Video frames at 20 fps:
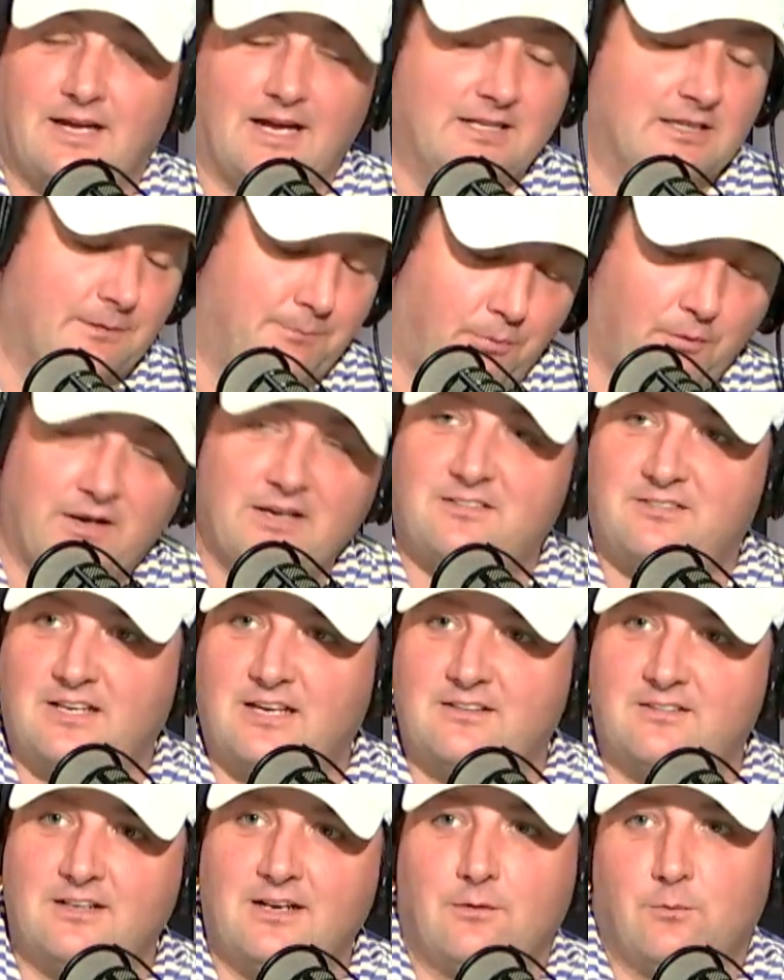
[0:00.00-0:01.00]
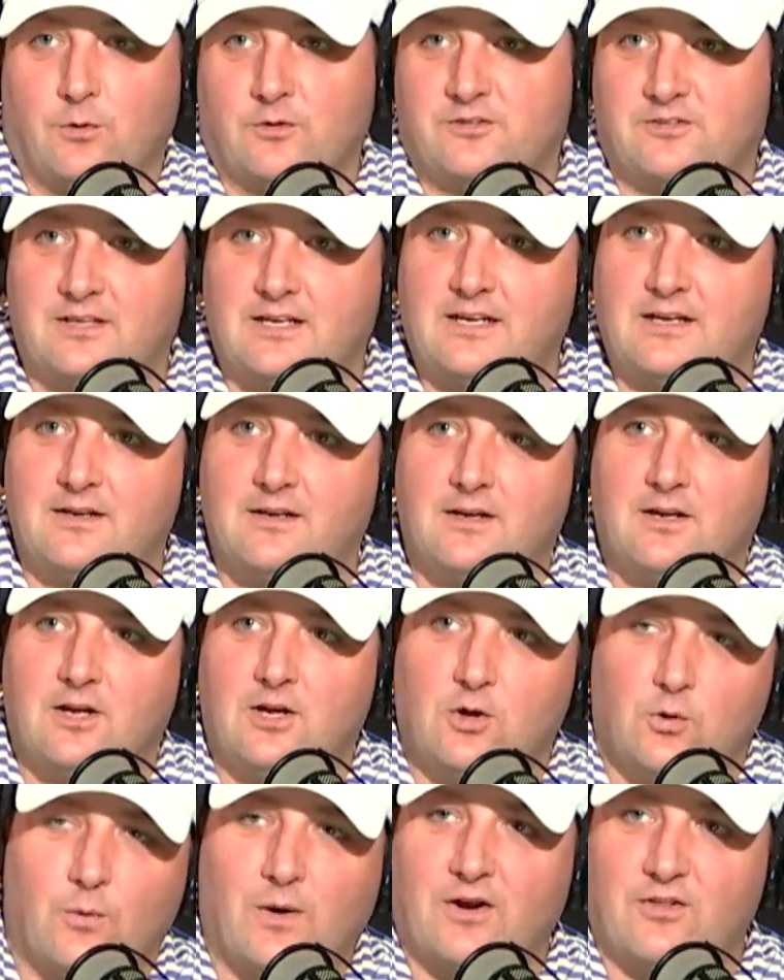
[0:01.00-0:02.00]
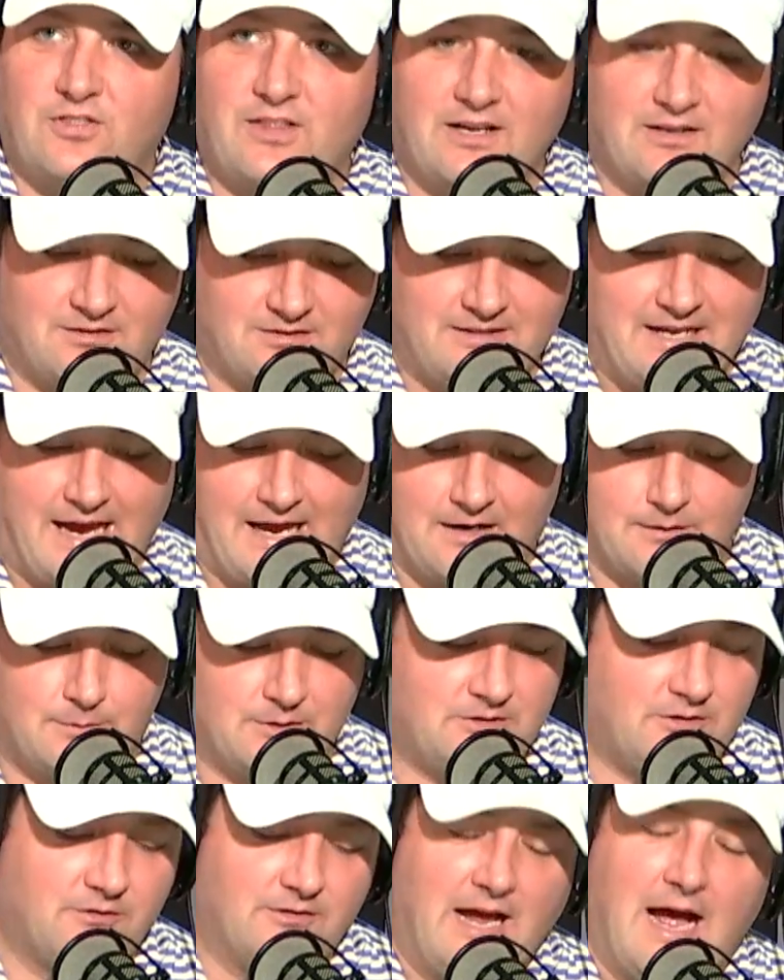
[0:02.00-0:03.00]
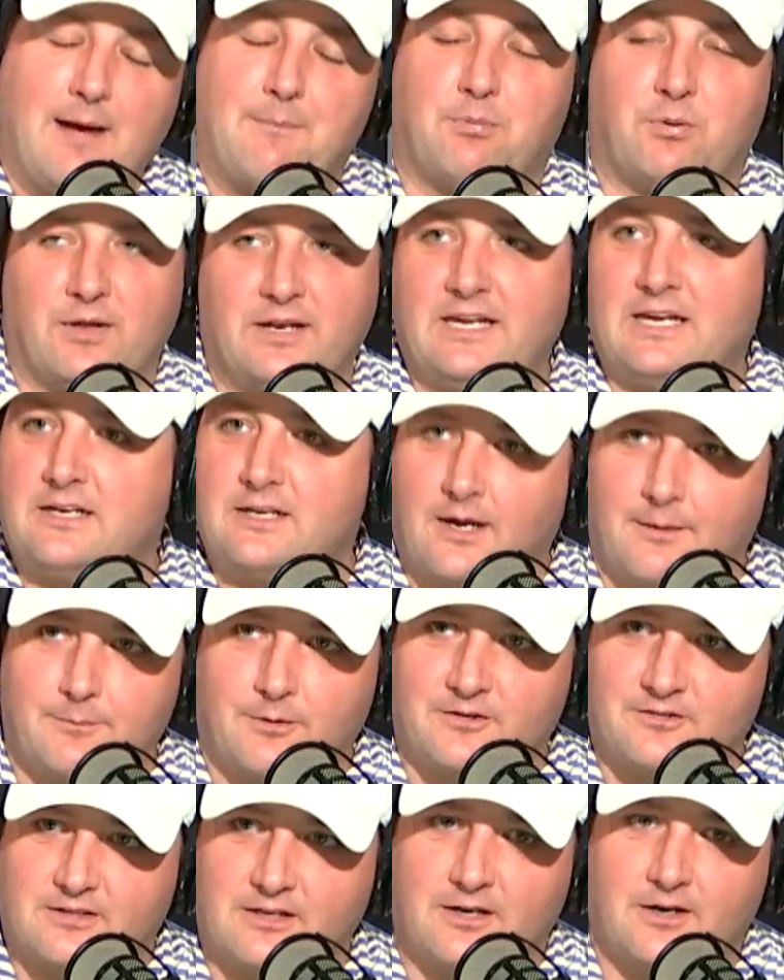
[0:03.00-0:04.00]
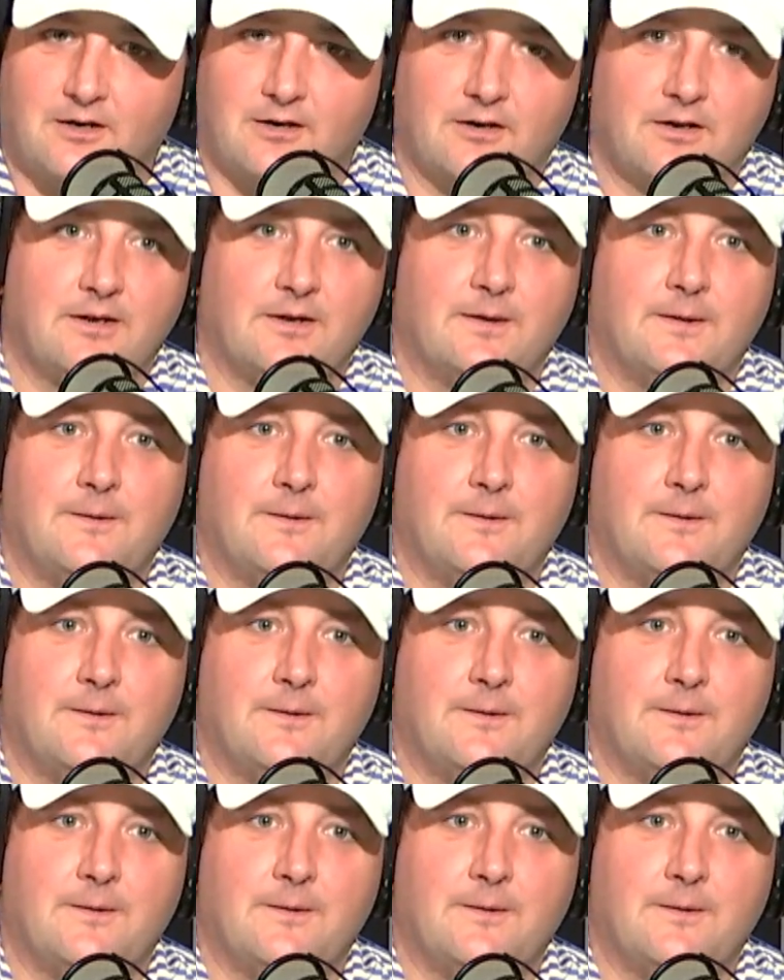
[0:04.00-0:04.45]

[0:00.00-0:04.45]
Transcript: in the preseason, and we'll see where things stand. But you've got plenty of numbers here.